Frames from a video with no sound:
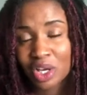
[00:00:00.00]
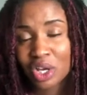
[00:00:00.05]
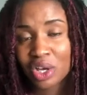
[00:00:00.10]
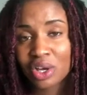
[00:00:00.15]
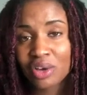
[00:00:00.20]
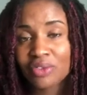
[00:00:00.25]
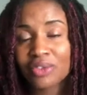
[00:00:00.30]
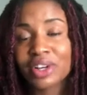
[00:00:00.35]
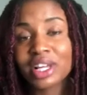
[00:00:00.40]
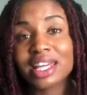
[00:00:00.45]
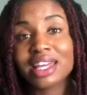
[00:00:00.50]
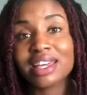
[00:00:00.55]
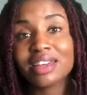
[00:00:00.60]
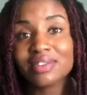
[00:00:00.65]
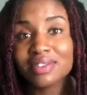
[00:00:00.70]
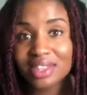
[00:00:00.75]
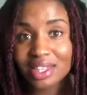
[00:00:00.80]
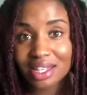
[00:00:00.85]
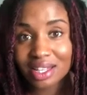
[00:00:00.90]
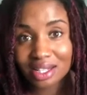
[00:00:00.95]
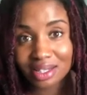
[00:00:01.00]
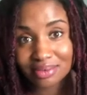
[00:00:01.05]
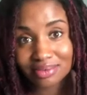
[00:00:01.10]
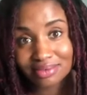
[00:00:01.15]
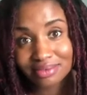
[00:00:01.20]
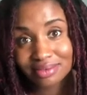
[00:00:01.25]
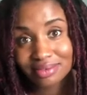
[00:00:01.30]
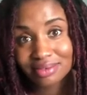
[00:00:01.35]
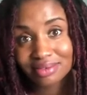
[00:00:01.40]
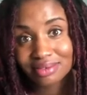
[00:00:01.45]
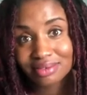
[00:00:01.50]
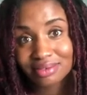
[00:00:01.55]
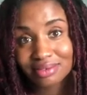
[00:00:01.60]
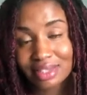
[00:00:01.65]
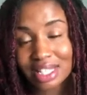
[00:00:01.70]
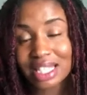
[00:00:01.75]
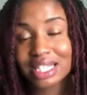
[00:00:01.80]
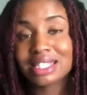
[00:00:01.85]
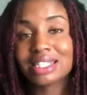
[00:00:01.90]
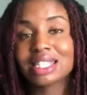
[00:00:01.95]
Forgive them.
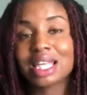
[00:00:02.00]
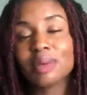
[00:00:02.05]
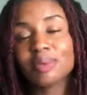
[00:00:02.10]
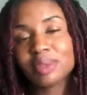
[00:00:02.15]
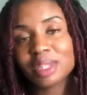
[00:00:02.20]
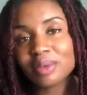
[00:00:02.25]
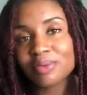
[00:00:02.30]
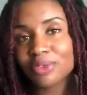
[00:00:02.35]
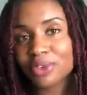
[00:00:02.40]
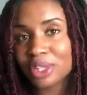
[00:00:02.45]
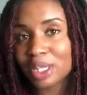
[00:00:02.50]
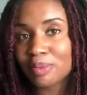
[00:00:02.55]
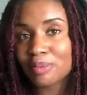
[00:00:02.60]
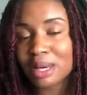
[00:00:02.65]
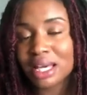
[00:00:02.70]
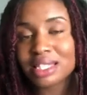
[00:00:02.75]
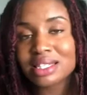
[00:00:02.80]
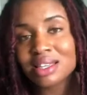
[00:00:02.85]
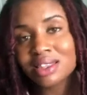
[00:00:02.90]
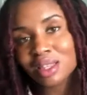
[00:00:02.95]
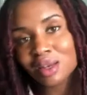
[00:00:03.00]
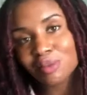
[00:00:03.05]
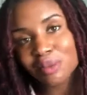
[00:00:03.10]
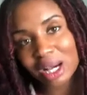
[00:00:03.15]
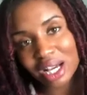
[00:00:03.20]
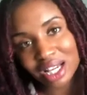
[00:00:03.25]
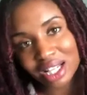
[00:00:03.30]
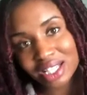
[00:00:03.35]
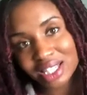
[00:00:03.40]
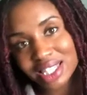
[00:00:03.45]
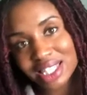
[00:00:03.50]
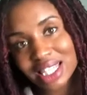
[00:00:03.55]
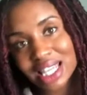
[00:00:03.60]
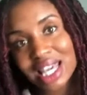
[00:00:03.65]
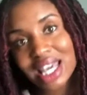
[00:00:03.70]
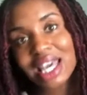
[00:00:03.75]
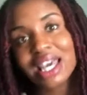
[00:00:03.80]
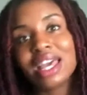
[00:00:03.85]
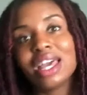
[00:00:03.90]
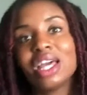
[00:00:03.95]
Accept them for the best and the butts,
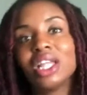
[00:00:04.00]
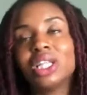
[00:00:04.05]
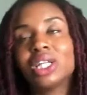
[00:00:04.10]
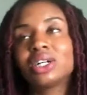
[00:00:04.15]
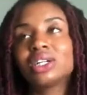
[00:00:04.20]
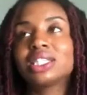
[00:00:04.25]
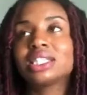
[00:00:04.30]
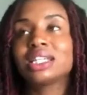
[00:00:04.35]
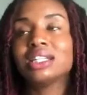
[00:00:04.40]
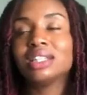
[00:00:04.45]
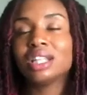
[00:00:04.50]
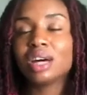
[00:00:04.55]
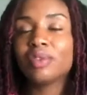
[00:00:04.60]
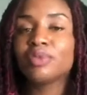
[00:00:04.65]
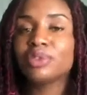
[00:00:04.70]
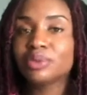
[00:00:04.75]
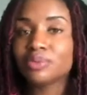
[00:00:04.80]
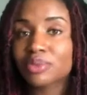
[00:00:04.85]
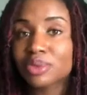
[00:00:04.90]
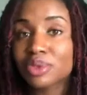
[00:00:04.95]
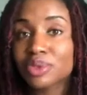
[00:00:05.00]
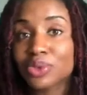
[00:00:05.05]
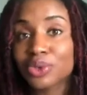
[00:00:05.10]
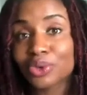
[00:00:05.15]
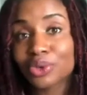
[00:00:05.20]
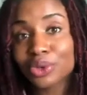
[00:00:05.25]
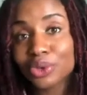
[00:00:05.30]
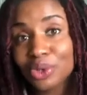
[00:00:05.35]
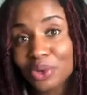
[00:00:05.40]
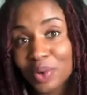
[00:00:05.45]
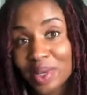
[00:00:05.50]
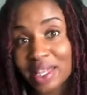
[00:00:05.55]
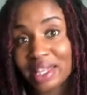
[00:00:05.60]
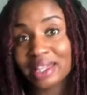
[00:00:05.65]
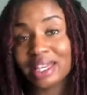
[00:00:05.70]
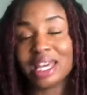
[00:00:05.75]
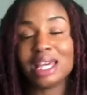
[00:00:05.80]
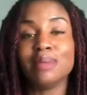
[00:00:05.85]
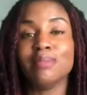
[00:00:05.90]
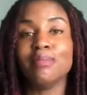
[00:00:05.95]
and learn to love them through it
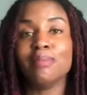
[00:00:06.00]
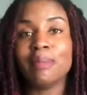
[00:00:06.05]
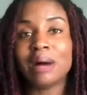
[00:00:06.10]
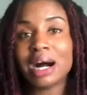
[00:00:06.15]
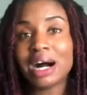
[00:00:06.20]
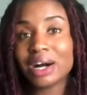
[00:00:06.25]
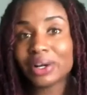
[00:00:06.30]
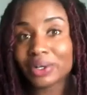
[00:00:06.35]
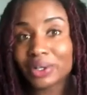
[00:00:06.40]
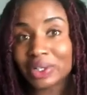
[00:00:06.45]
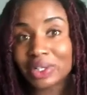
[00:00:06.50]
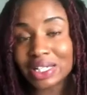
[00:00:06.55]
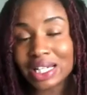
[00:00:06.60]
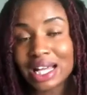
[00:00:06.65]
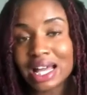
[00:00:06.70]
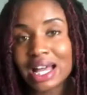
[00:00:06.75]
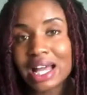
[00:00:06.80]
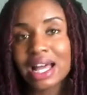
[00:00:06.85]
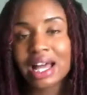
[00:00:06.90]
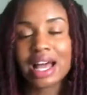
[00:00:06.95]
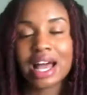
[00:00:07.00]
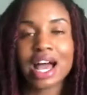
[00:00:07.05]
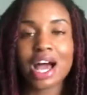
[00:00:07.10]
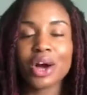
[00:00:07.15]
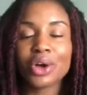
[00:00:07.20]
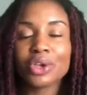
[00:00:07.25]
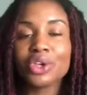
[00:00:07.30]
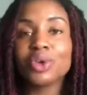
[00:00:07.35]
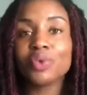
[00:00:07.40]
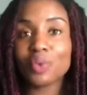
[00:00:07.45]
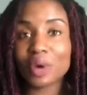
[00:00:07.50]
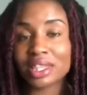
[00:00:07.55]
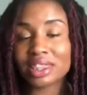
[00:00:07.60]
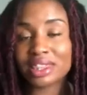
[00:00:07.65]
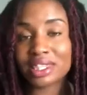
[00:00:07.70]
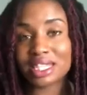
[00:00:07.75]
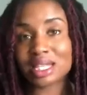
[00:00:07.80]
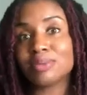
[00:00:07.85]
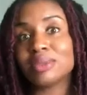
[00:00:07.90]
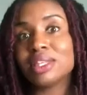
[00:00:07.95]
and model how you want
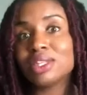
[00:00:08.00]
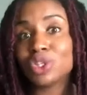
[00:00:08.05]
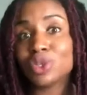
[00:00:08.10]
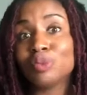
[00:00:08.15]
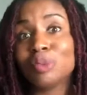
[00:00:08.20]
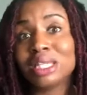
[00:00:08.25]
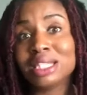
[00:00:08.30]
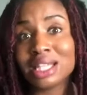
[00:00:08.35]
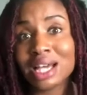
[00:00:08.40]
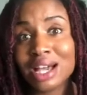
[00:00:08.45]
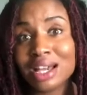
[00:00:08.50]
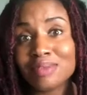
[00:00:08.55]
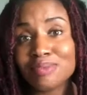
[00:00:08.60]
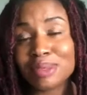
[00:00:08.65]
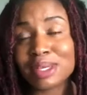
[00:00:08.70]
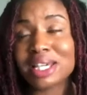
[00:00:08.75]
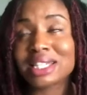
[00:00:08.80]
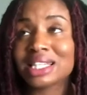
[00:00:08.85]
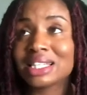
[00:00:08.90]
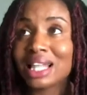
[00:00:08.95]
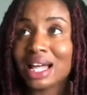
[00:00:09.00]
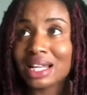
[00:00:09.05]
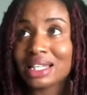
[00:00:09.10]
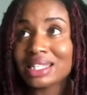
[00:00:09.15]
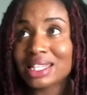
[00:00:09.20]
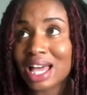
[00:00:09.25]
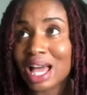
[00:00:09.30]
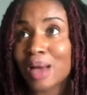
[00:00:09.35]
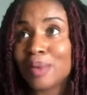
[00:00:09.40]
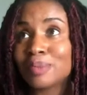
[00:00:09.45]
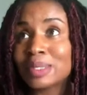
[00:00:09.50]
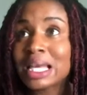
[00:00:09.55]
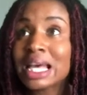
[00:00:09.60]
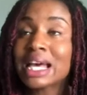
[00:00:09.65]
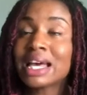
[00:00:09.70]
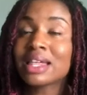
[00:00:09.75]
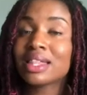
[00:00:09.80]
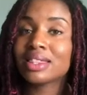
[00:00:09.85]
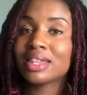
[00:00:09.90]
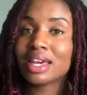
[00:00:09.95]
something to be done. Because a lot of times,
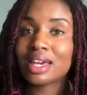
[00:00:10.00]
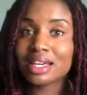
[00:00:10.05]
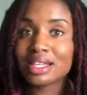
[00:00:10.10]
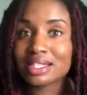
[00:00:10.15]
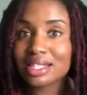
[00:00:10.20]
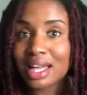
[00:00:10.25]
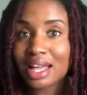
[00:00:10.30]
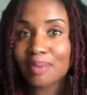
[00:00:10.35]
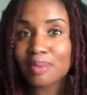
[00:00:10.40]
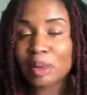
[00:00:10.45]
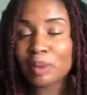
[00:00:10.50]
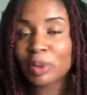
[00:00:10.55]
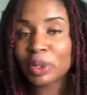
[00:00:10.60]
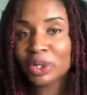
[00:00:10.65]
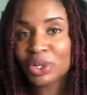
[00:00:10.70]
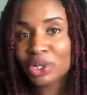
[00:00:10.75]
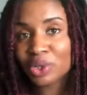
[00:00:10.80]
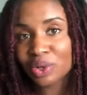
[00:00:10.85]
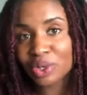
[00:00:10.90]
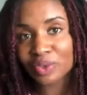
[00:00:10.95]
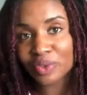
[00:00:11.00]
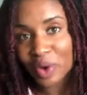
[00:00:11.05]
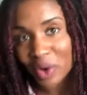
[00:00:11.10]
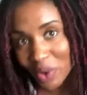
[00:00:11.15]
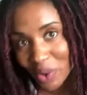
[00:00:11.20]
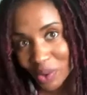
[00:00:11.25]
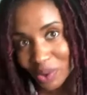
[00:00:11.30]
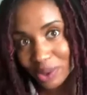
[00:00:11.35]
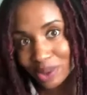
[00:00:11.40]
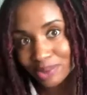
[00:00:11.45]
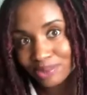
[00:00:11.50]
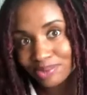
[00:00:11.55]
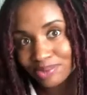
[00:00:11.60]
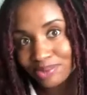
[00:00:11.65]
things that people are doing wrong,